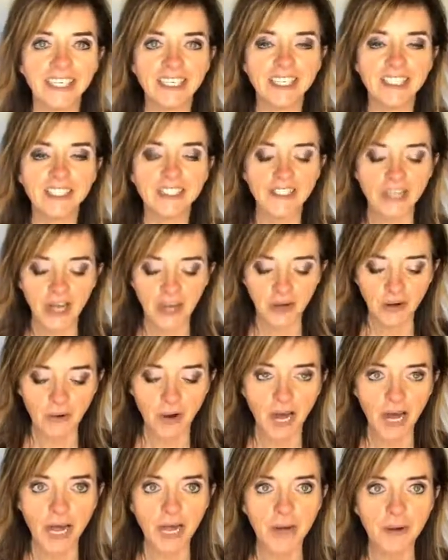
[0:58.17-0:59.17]
So
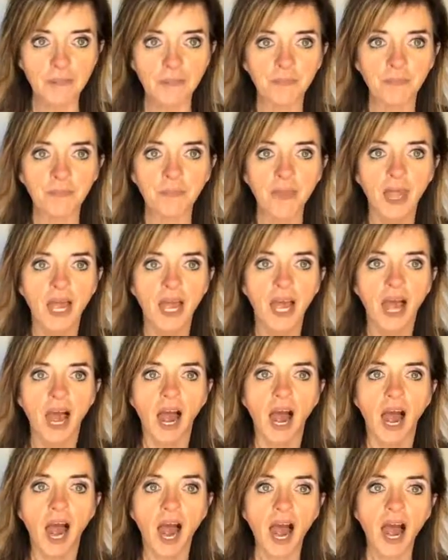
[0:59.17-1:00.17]

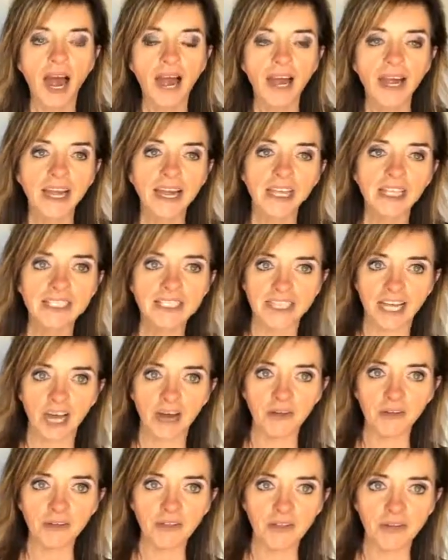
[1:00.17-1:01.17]
I
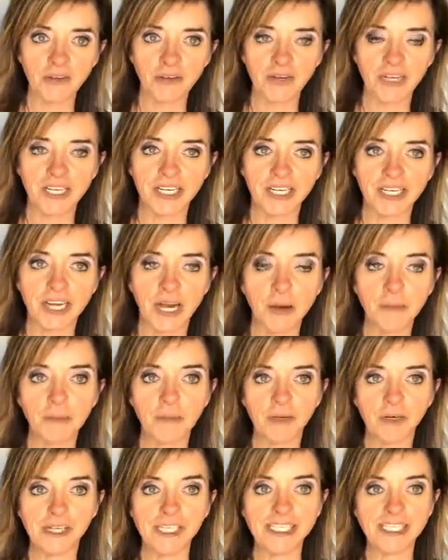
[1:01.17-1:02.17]
downloaded a
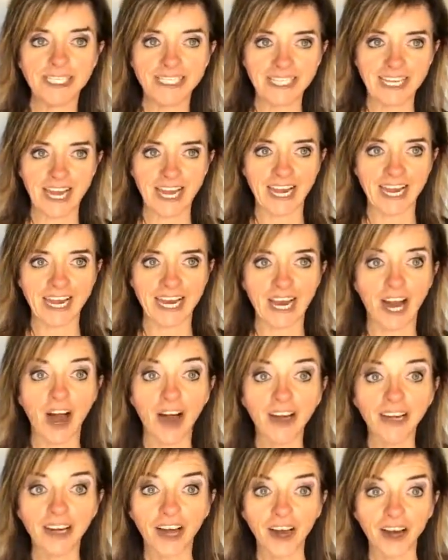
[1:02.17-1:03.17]
book today
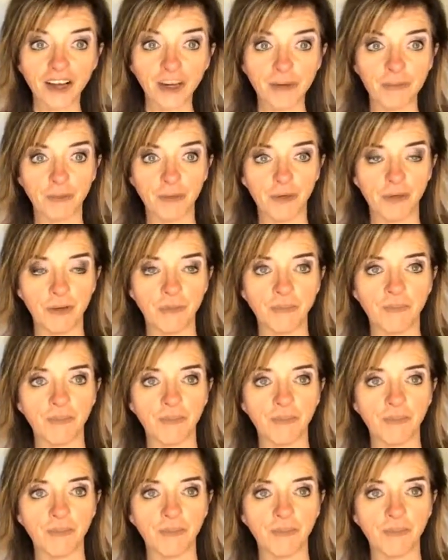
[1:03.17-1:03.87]
on Audible,